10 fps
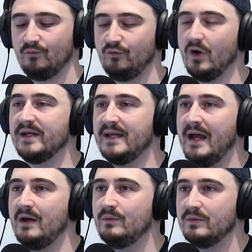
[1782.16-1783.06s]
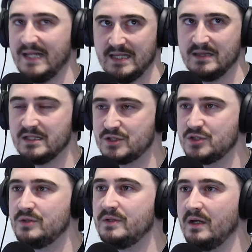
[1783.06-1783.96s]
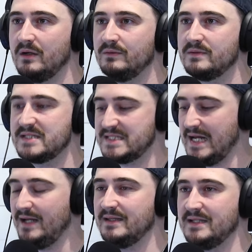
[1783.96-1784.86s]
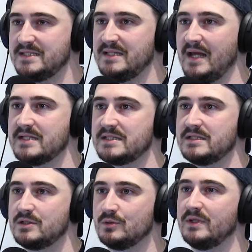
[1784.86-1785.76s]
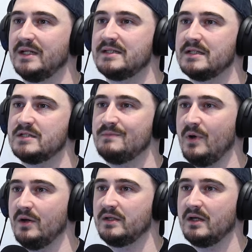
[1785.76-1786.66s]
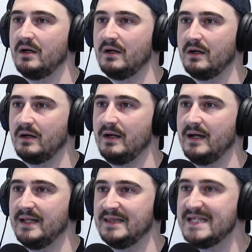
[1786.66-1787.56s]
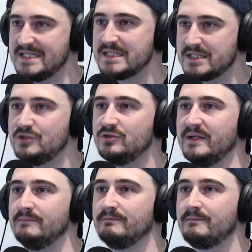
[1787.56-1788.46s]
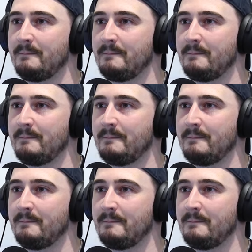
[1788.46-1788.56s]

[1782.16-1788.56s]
Right now, in this studio, sat at this desk, talking into this mic, this is the dream.